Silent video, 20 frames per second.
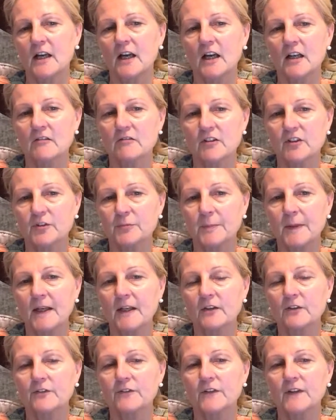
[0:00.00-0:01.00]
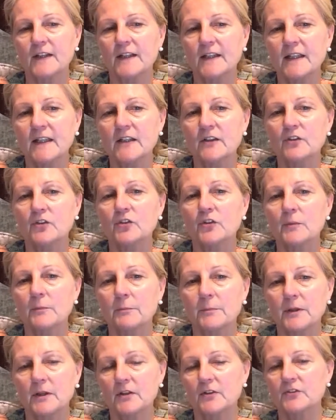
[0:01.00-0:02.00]
and respect for each
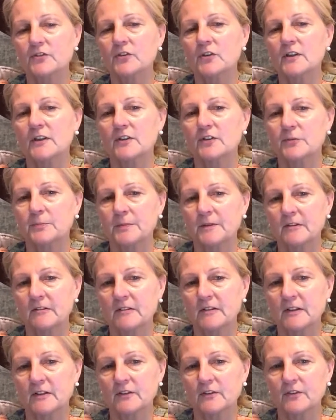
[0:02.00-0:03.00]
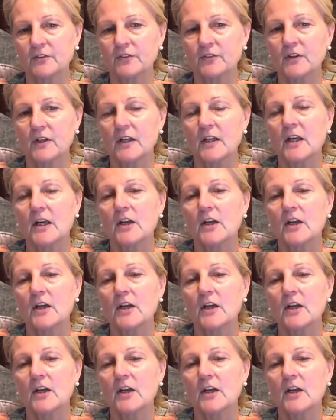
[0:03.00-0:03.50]
personal experience